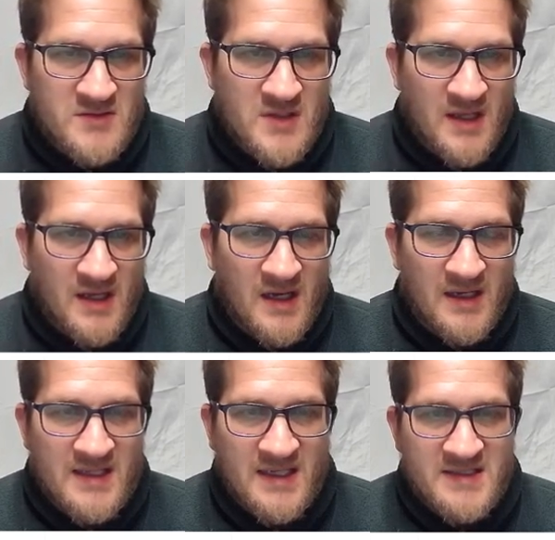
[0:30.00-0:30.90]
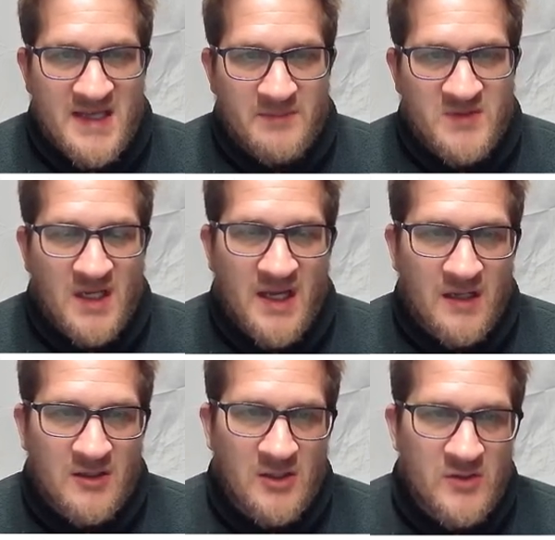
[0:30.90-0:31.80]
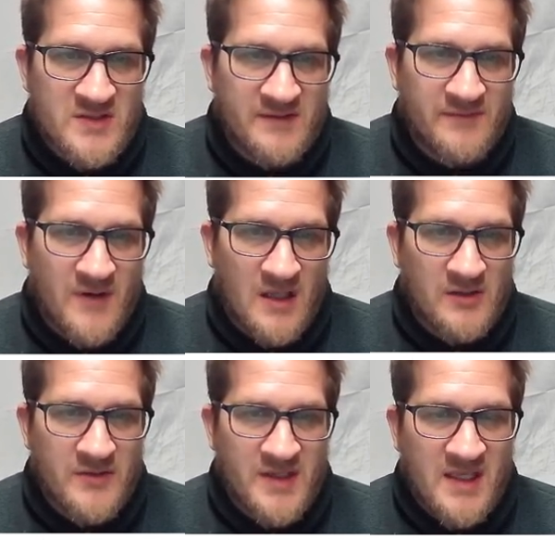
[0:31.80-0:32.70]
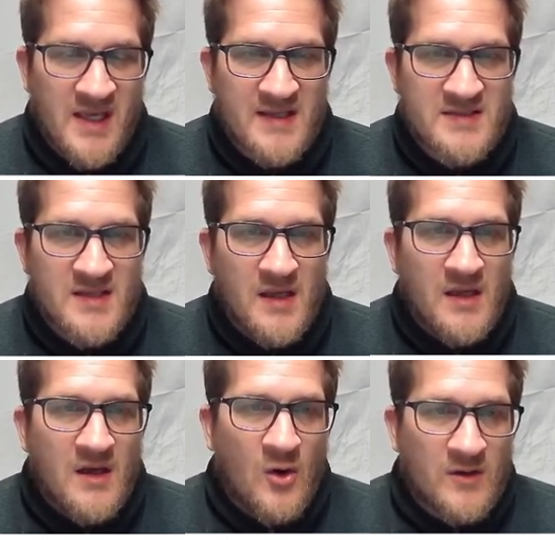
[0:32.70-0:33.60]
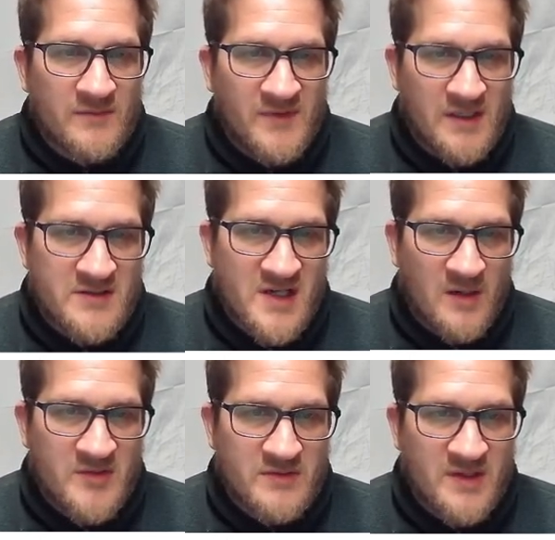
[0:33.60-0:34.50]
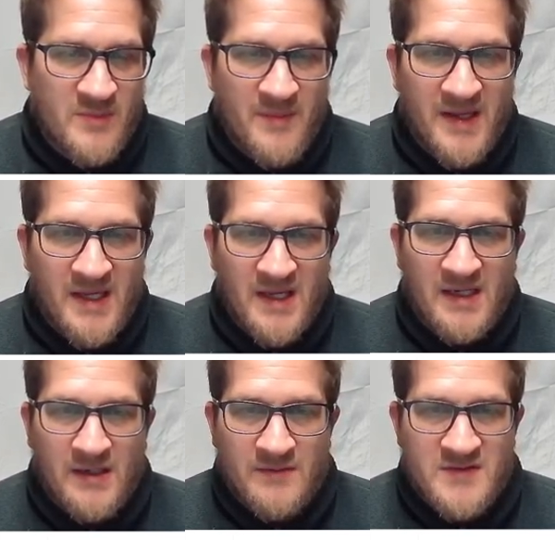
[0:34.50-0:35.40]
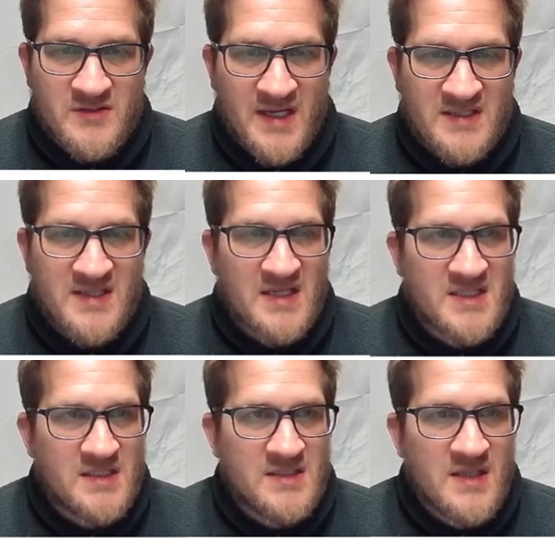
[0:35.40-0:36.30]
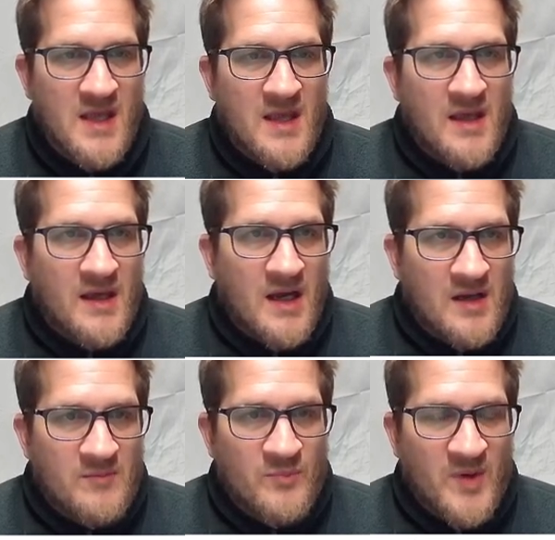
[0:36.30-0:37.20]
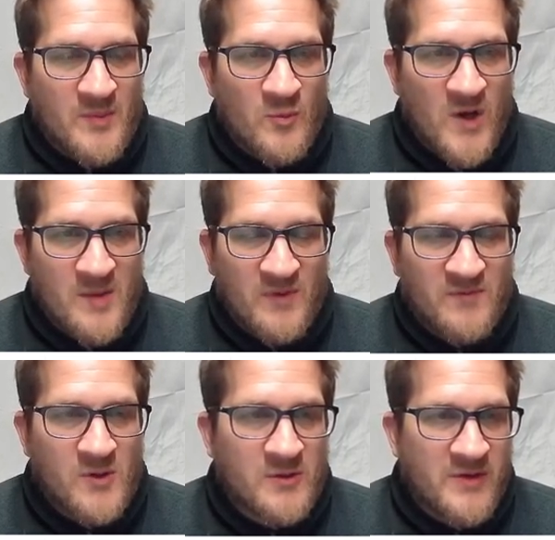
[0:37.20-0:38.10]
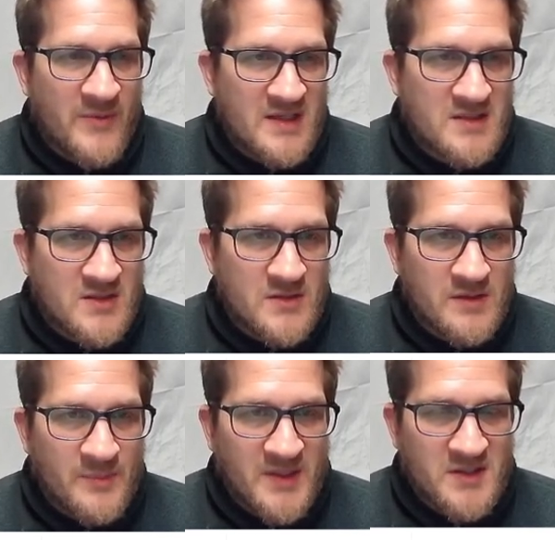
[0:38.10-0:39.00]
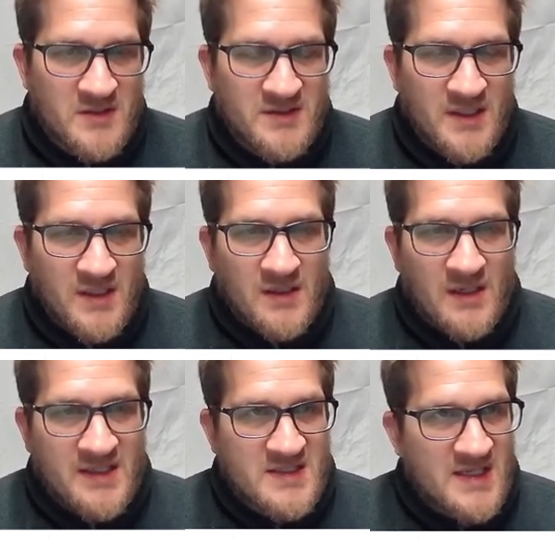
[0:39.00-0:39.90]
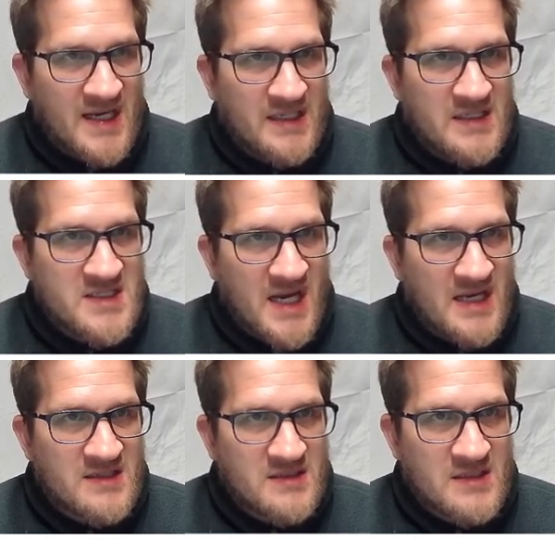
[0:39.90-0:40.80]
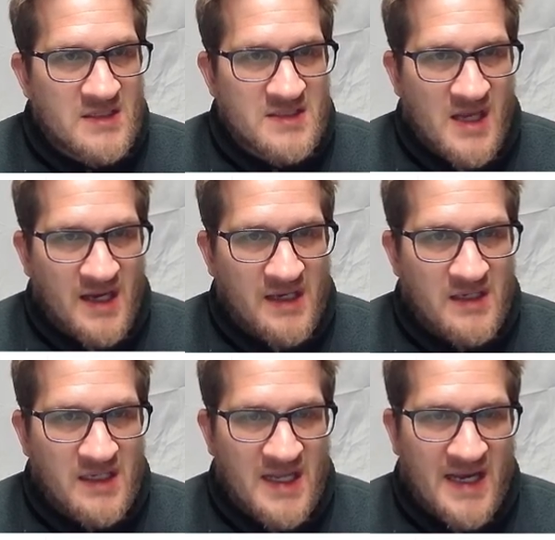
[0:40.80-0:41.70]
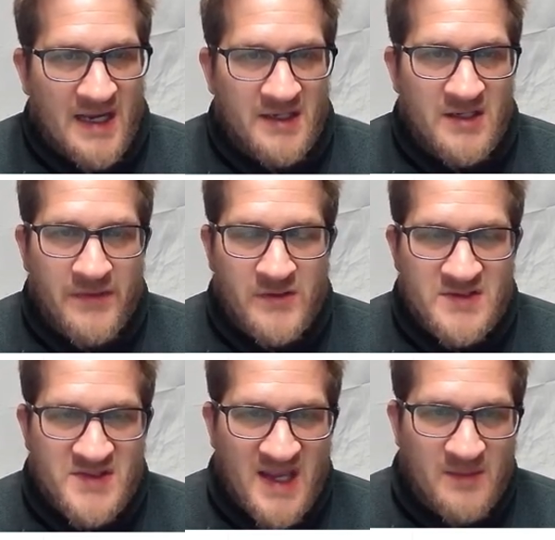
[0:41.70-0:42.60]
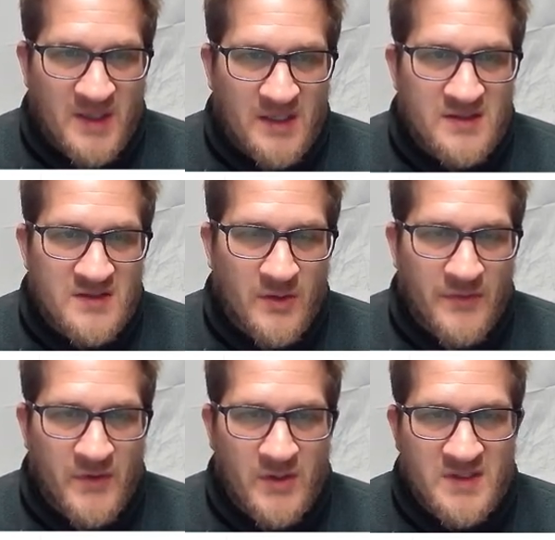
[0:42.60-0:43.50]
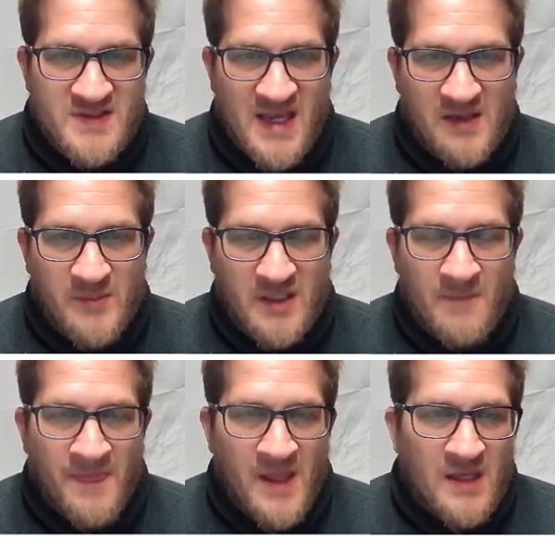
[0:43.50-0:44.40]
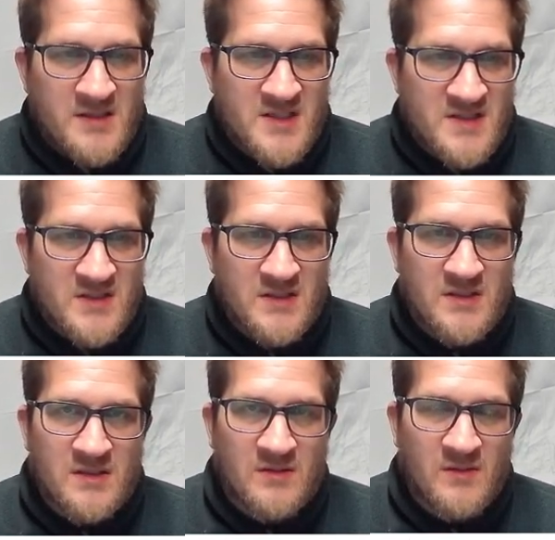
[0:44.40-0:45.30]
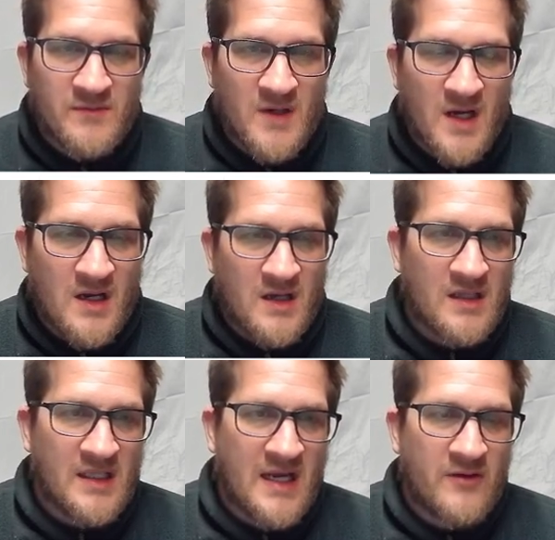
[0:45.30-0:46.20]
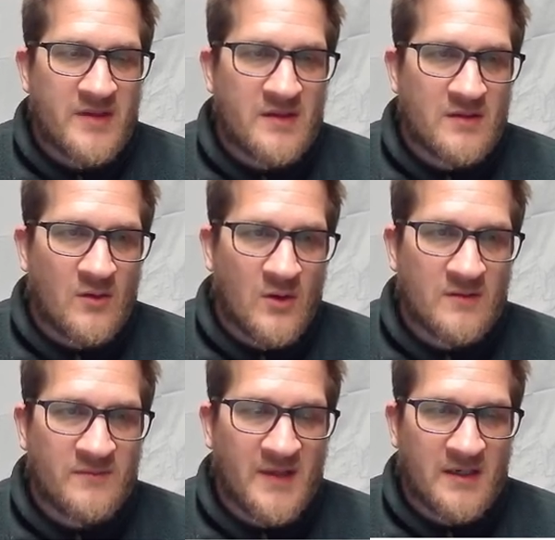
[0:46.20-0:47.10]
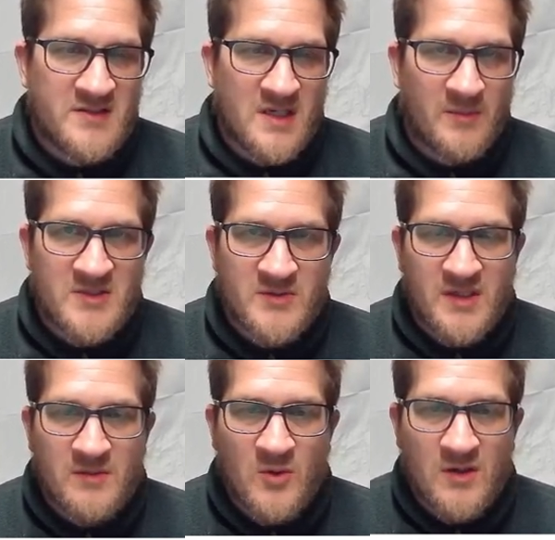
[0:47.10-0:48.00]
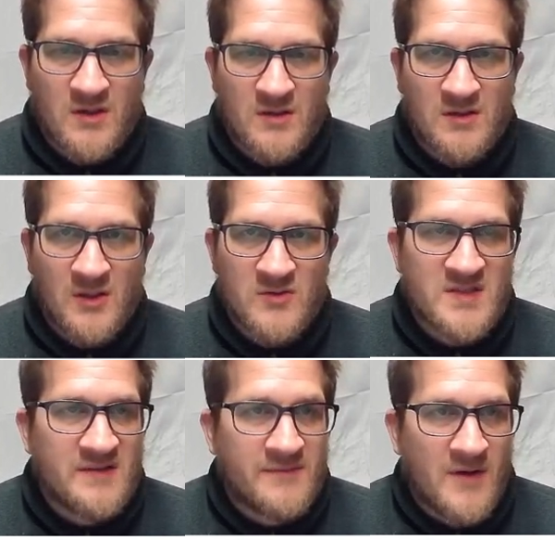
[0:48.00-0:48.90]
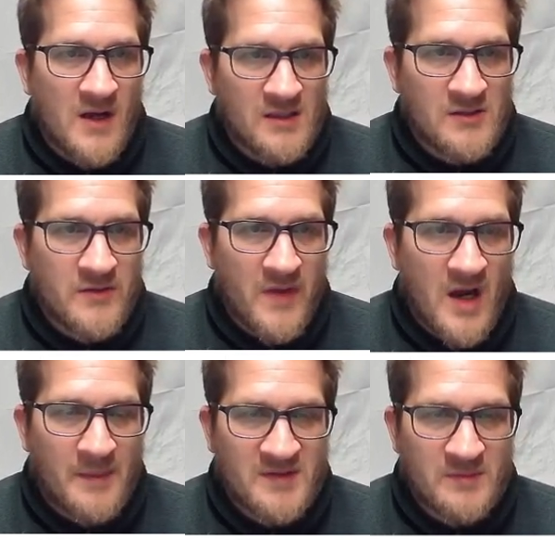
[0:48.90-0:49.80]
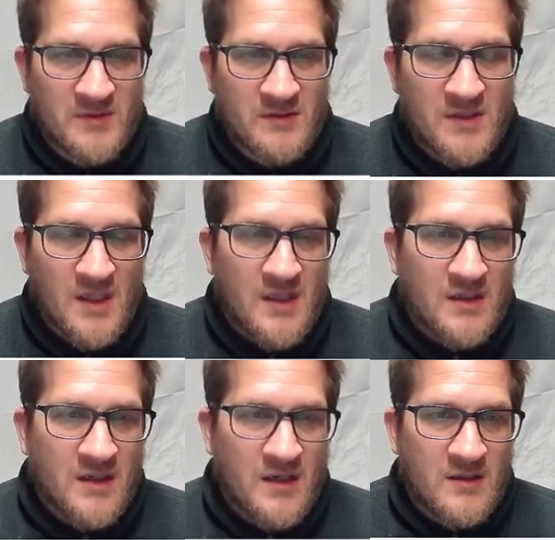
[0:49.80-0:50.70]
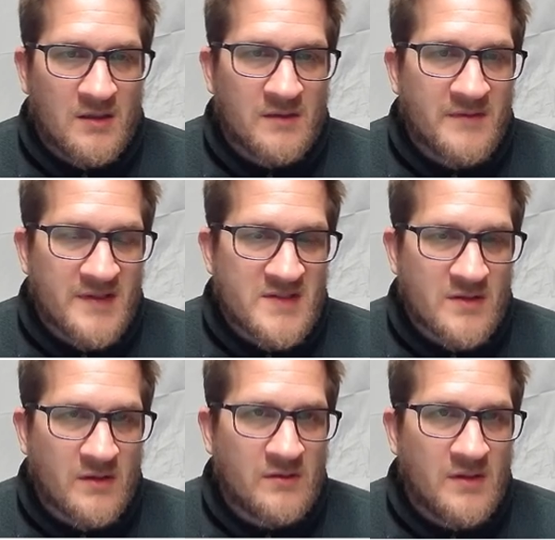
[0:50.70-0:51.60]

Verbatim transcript: uh, an attempt to kind of closely follow the ES horn flare geometry by making it out of straight sections. Um, but right before we went to do the build, I decided to change the design and add another segment. So a third segment just to uh, allow the horn flare geometry to more closely follow the optimal curve. And so